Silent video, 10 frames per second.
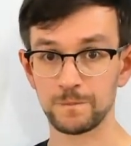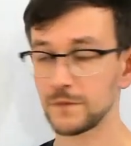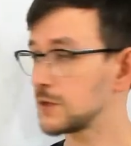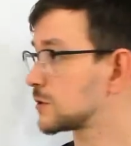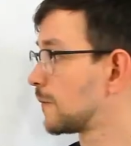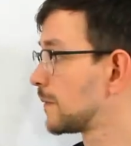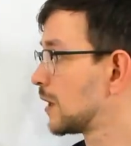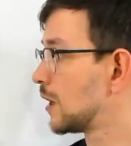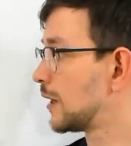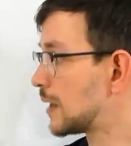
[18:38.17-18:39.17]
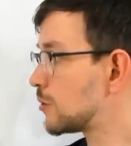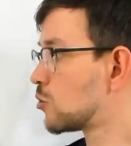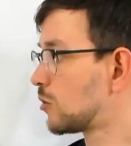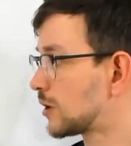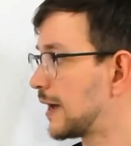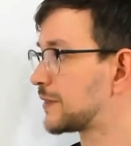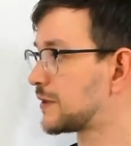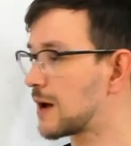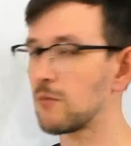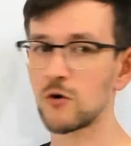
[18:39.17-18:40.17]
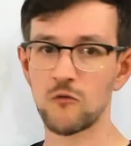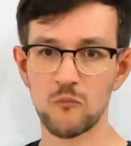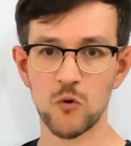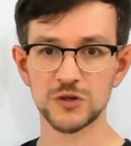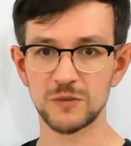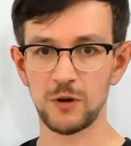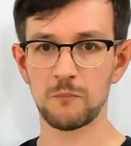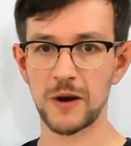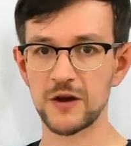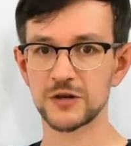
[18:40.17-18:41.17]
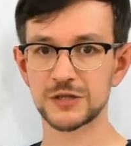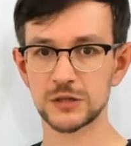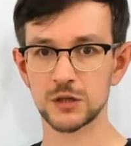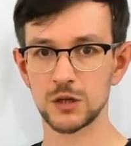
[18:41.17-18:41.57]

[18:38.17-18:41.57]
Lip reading: That's all. And now you will get the number of possible pairs